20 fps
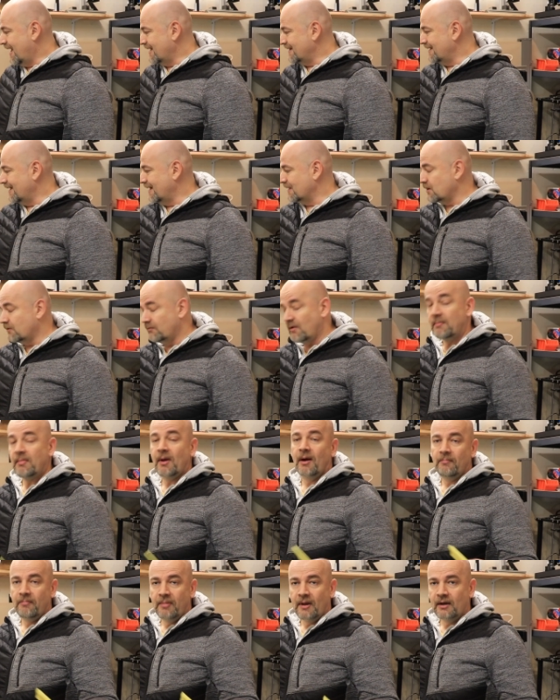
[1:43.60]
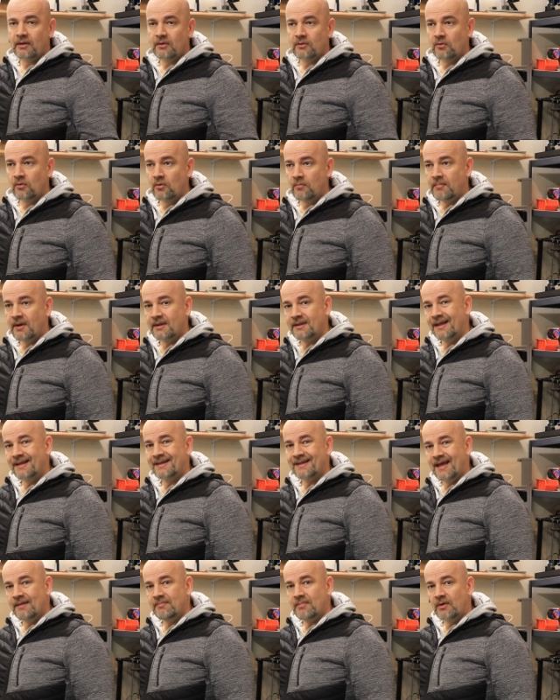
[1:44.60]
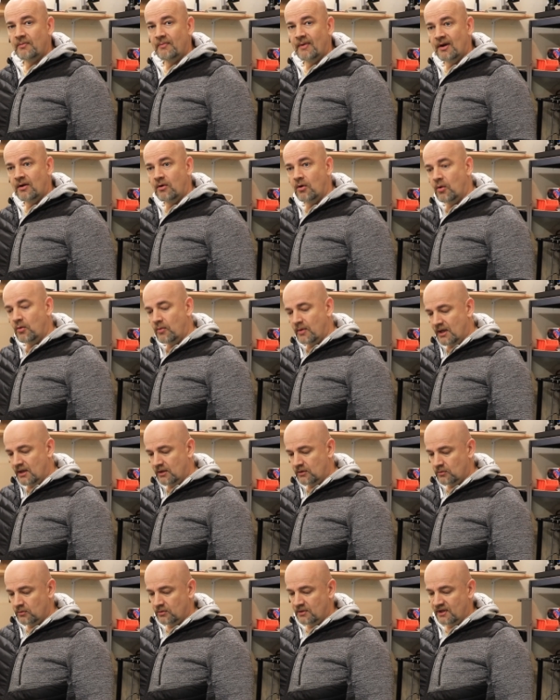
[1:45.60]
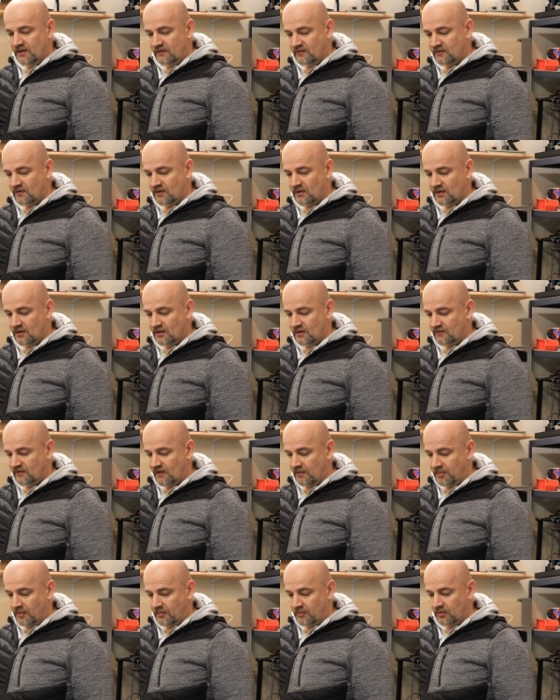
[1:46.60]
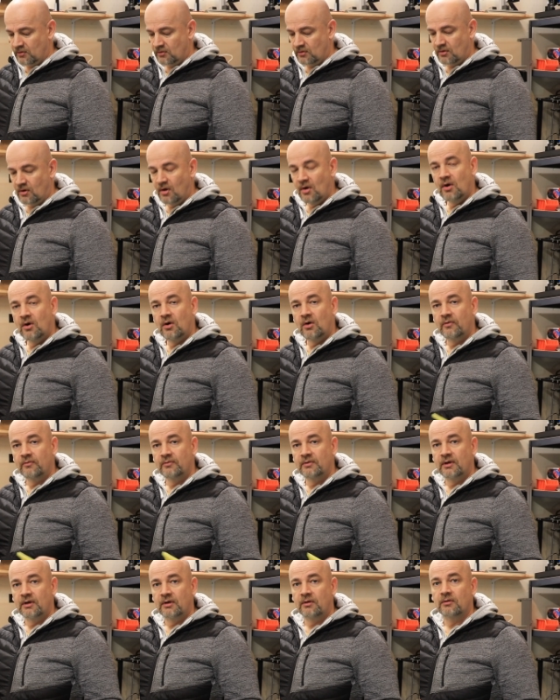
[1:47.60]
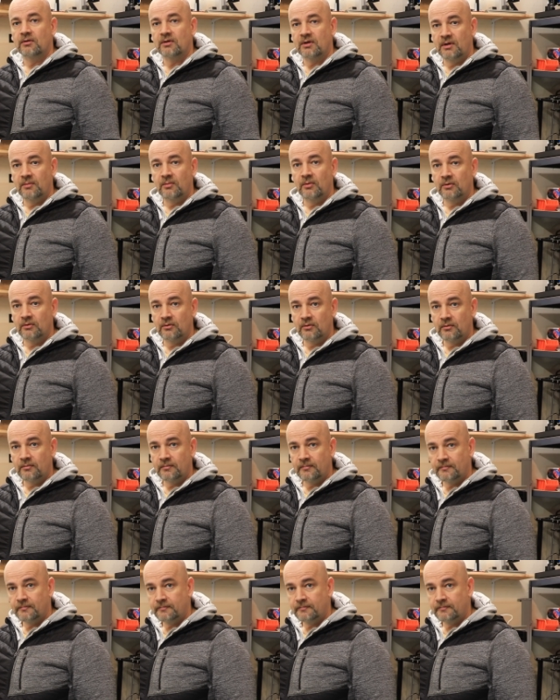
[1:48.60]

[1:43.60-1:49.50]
and the other will be unplugged too, but that cable will go into this uh, stepper motor of the rotary module.